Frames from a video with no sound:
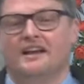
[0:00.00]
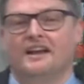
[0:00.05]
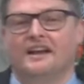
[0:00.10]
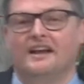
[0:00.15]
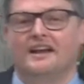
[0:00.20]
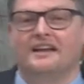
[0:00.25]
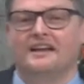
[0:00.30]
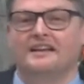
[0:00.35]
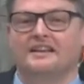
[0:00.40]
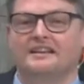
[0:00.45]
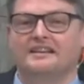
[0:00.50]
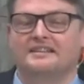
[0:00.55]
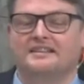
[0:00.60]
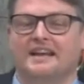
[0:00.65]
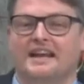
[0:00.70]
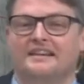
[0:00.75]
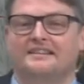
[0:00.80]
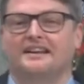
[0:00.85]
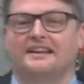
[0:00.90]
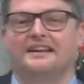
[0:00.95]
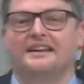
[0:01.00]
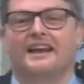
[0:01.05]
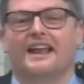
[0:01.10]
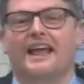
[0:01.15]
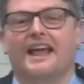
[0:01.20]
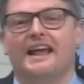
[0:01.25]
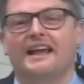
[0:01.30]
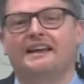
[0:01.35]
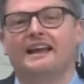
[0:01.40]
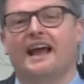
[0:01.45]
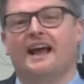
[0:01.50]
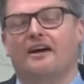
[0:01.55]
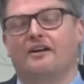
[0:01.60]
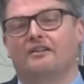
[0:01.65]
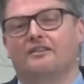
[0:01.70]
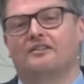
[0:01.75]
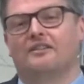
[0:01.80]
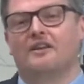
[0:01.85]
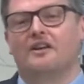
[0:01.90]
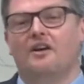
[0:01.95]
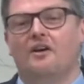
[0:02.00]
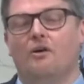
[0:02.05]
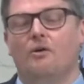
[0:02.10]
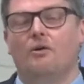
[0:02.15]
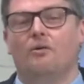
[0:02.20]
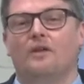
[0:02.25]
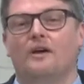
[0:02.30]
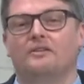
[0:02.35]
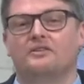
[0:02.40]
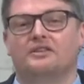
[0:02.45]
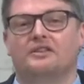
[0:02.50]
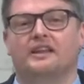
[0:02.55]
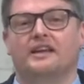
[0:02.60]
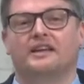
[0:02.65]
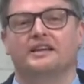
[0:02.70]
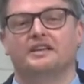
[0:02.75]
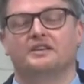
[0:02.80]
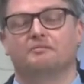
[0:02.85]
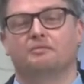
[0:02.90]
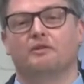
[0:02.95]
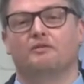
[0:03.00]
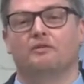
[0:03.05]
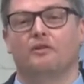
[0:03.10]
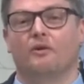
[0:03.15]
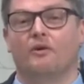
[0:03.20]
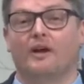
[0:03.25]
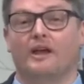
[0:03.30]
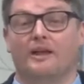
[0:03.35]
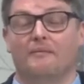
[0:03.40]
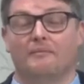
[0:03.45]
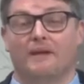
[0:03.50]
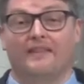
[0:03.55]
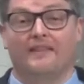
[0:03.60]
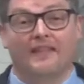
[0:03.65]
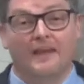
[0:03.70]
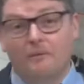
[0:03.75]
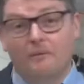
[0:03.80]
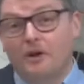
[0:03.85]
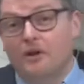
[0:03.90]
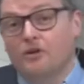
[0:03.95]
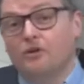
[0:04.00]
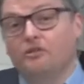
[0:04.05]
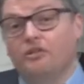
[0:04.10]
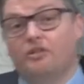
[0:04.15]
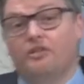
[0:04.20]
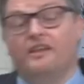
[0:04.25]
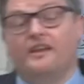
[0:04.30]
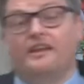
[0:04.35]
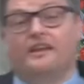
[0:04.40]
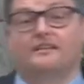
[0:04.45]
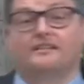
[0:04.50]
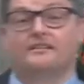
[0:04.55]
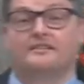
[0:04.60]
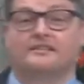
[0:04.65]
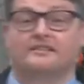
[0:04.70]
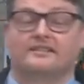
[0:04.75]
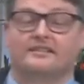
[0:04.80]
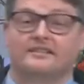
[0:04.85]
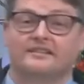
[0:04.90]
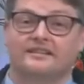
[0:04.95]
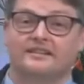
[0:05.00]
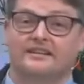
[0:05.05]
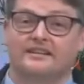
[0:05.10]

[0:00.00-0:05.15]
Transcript: uh, Satan laid out all those things before him, and they were good things.